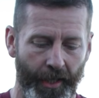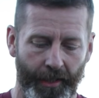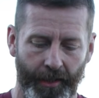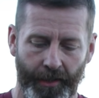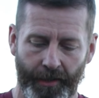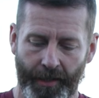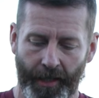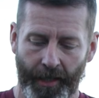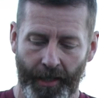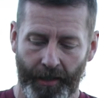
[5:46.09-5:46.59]

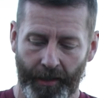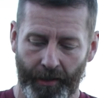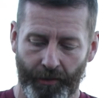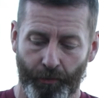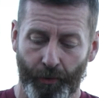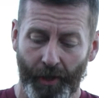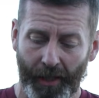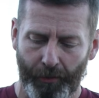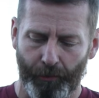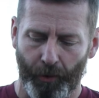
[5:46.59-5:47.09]

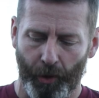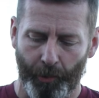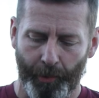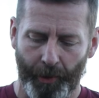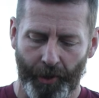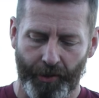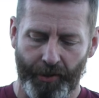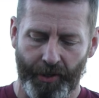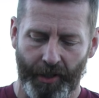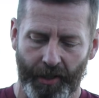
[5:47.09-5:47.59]
It's really
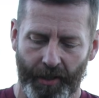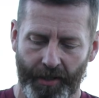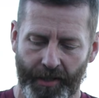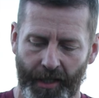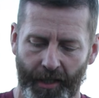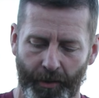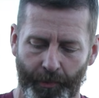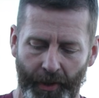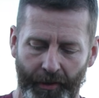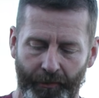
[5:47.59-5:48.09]
robust, it can
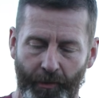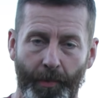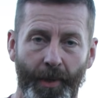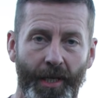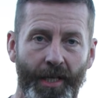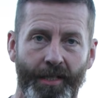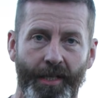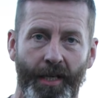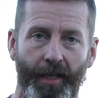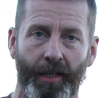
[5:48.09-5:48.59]
take a bit of a
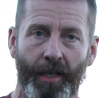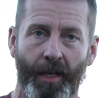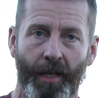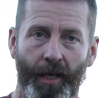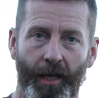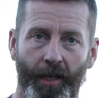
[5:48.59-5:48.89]
beating,